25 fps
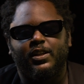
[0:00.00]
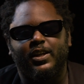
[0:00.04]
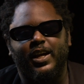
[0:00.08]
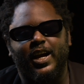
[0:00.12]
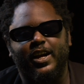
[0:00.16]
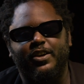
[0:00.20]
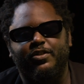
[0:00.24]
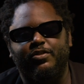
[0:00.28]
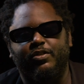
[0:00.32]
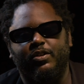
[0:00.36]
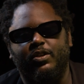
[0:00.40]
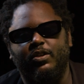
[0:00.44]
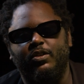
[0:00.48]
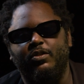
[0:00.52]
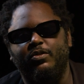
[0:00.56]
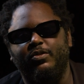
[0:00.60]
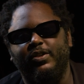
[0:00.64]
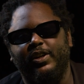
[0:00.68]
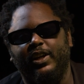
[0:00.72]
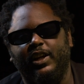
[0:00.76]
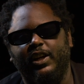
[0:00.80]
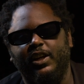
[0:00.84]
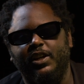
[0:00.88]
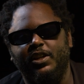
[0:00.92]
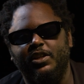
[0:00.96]
theatrical
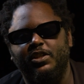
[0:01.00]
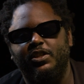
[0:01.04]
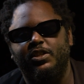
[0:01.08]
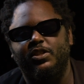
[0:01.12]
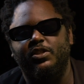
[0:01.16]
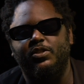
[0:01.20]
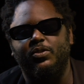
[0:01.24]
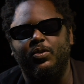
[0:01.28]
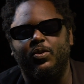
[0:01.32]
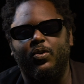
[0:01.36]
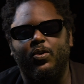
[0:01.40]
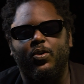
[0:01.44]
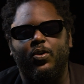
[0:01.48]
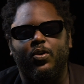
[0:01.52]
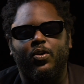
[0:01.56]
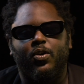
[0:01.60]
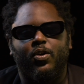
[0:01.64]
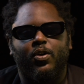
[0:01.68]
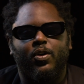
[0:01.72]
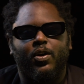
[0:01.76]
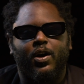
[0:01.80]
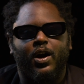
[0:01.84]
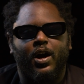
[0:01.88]
release or